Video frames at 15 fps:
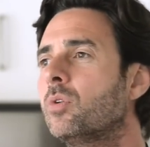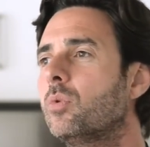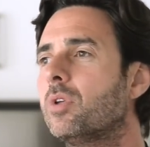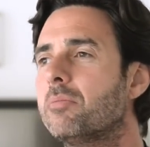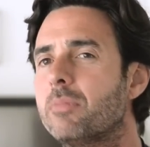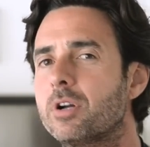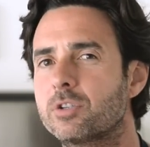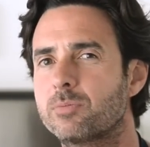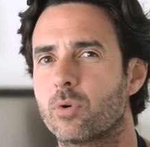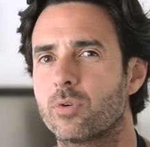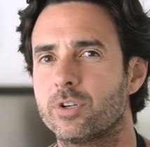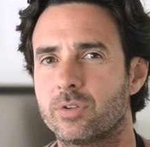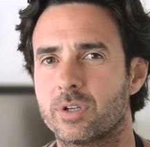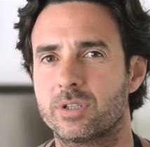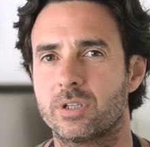with a much more
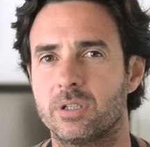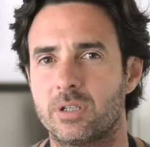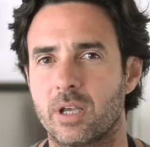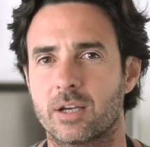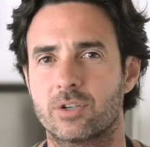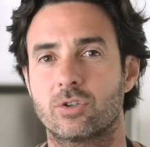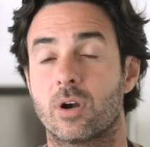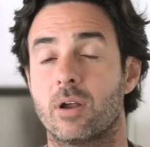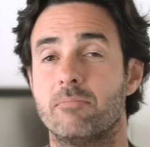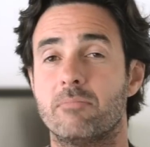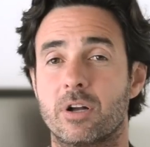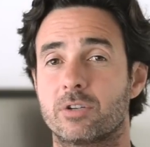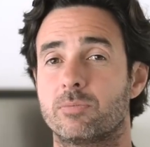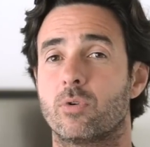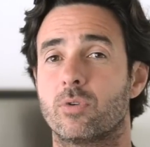interesting texture and
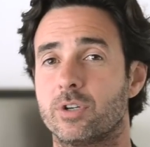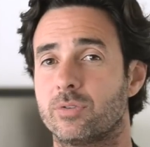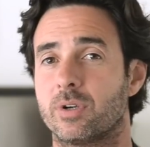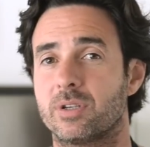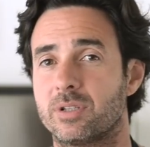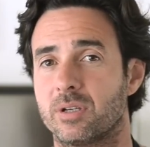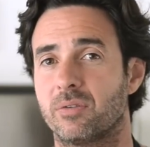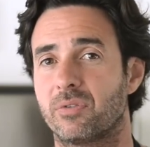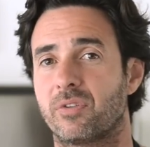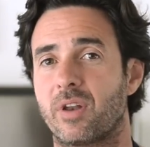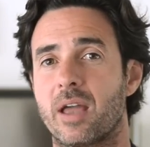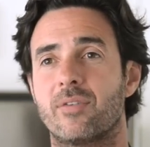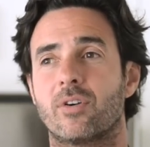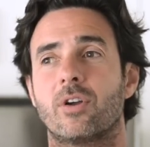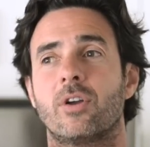much more interesting
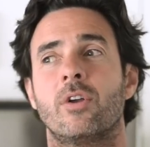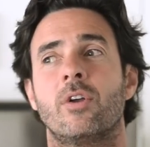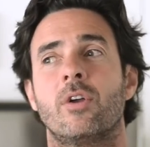flavor.